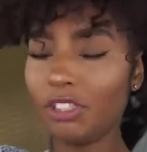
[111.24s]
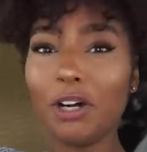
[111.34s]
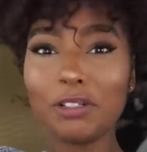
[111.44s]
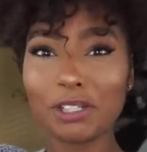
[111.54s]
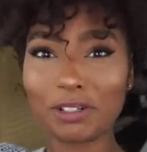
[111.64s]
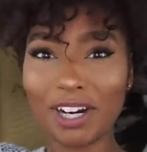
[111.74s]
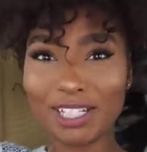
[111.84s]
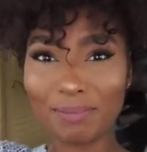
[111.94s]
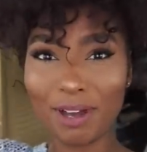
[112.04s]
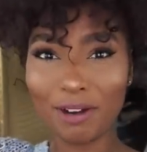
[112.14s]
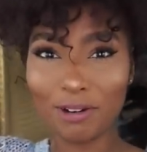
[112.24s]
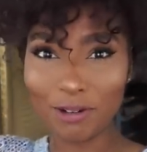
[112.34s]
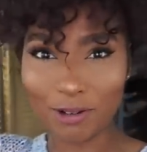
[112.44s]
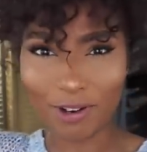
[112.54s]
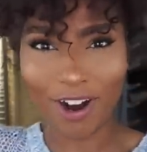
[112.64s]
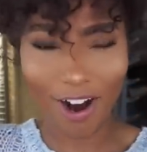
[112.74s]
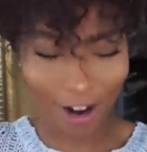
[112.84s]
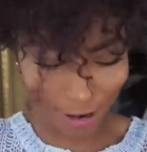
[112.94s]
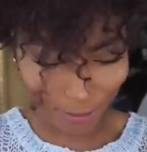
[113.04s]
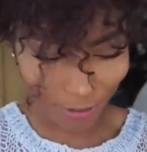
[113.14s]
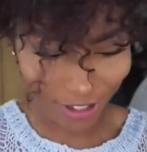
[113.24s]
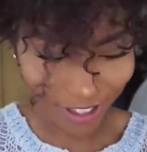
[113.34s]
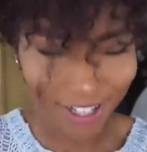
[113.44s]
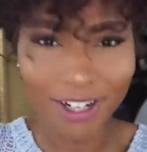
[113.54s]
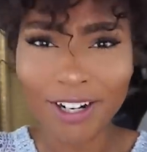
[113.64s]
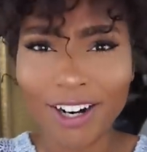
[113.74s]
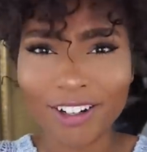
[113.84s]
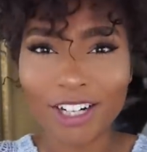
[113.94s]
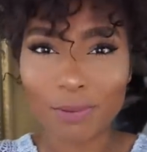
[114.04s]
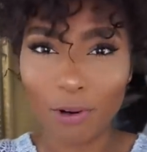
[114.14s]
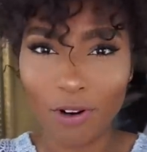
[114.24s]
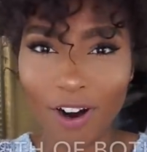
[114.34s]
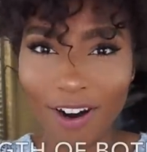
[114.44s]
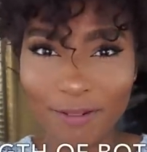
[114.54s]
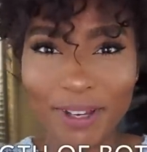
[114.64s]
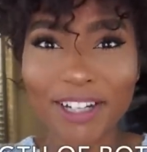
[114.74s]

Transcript: goes across my whole arm, or across my whole arm.